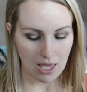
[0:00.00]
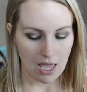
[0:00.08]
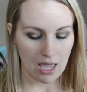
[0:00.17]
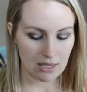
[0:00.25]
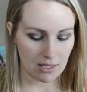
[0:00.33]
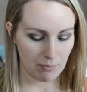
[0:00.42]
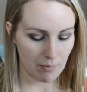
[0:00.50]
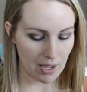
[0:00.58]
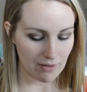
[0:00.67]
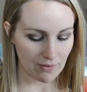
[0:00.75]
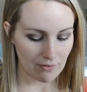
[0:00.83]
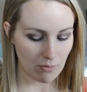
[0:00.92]
And then
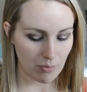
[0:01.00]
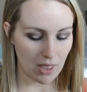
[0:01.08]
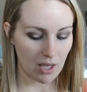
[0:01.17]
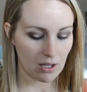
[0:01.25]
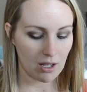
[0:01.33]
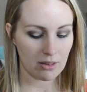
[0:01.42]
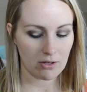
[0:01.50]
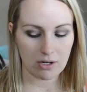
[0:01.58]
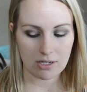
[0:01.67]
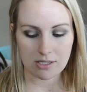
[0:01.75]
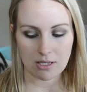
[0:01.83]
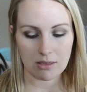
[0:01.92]
my favorite black color
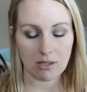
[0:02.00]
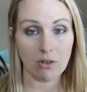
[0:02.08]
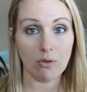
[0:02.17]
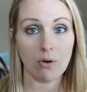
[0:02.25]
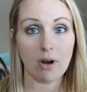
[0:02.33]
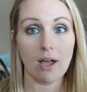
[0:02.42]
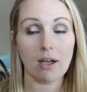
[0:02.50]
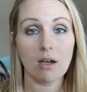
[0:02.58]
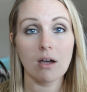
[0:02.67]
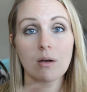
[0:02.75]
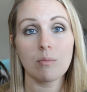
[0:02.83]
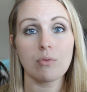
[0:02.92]
is in the Lorac
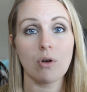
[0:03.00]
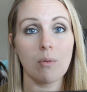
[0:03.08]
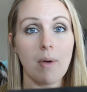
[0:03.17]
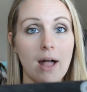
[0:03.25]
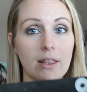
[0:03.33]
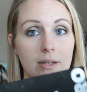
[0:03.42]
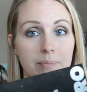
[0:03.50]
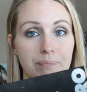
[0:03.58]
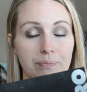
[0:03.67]
Pro palette.